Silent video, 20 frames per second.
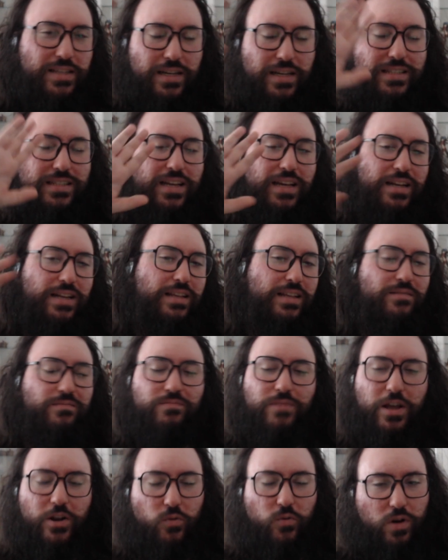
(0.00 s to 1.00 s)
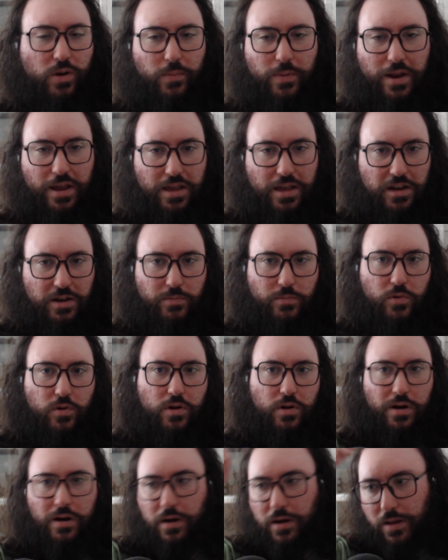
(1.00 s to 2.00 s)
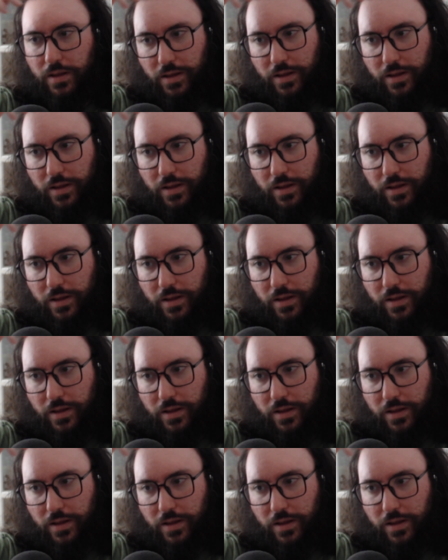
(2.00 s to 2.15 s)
I decided I don't want to play anymore.